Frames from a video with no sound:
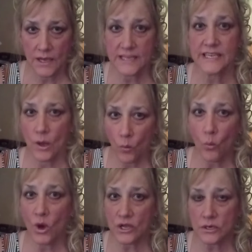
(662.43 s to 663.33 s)
Except
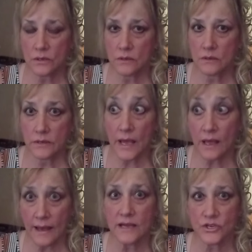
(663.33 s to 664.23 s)
one,
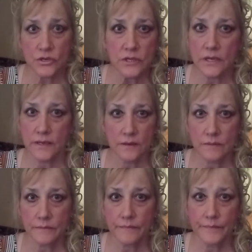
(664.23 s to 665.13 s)
yeah, actually,
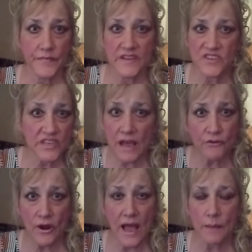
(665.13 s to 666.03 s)
it's
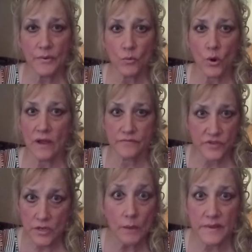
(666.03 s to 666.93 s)
never happened where I've
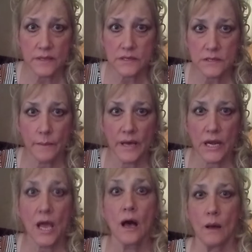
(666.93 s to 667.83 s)
summoned
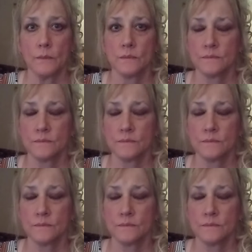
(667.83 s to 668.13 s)
somebody up.